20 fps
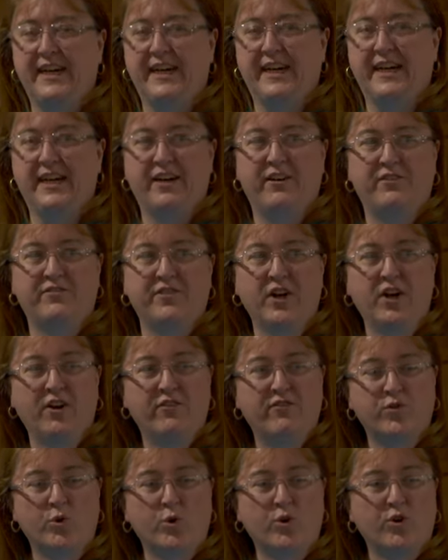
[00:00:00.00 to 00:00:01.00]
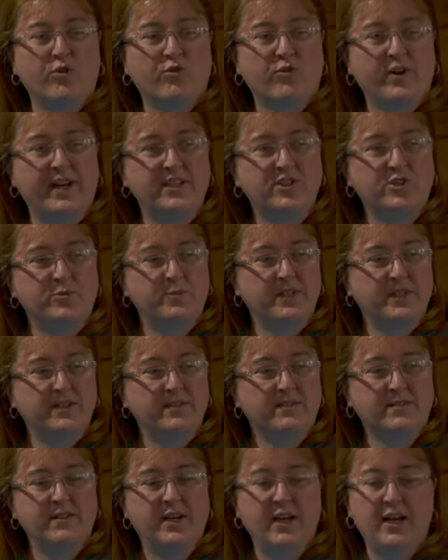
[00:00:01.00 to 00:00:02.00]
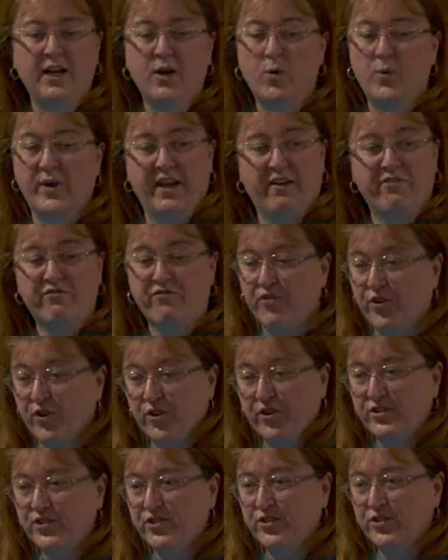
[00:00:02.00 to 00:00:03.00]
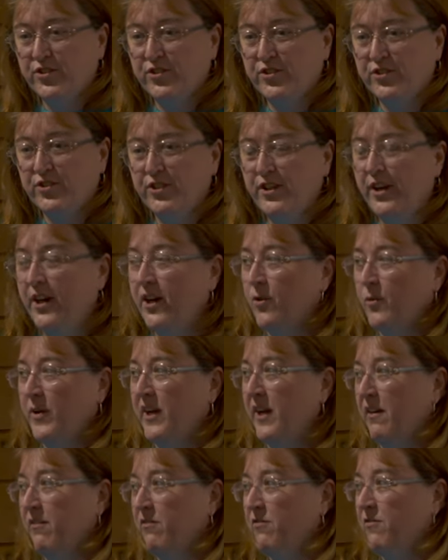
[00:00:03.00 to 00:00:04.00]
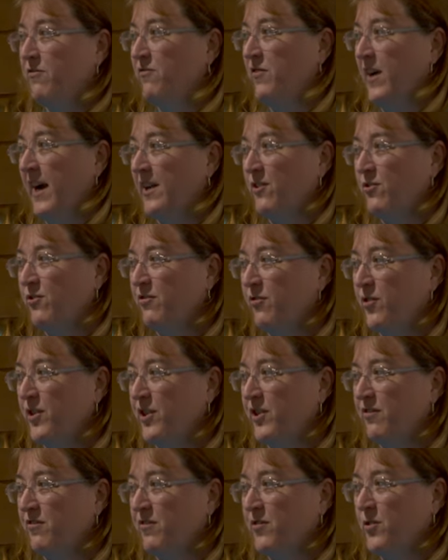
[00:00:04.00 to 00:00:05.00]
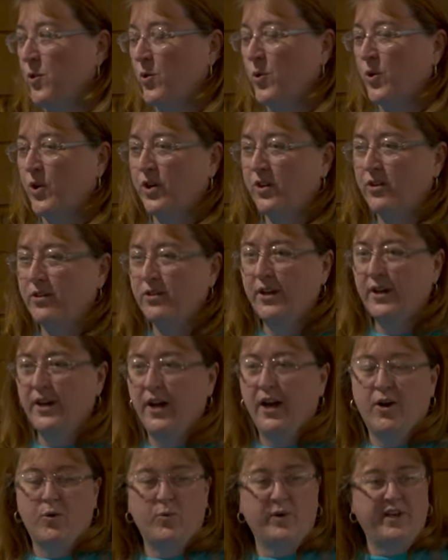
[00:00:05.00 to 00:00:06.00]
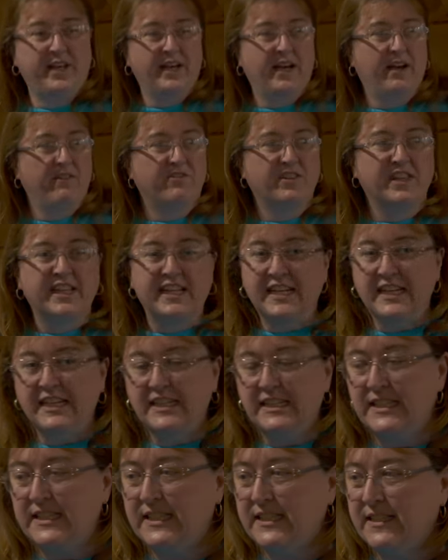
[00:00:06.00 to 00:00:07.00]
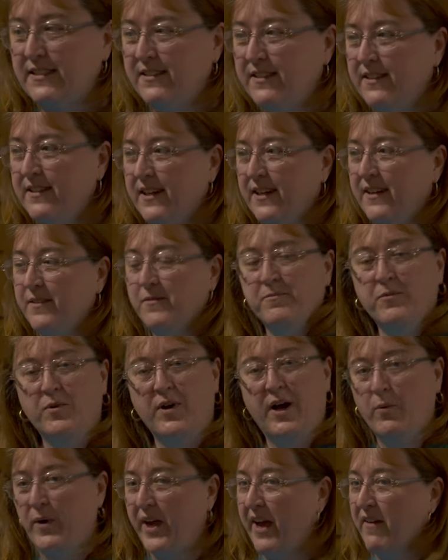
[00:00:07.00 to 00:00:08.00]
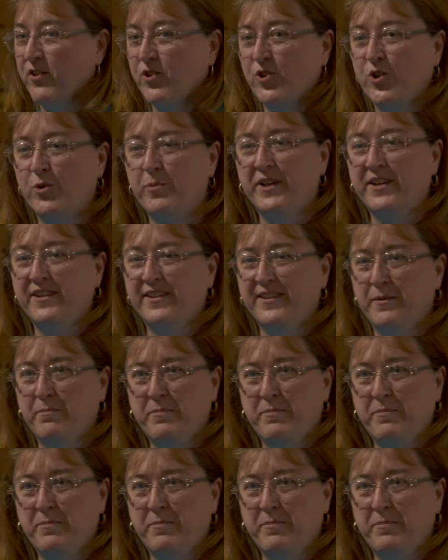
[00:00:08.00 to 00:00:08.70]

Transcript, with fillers: have floral arrangements we have furniture we have vinyl for your floor we have linens uh, we picture have a little frames.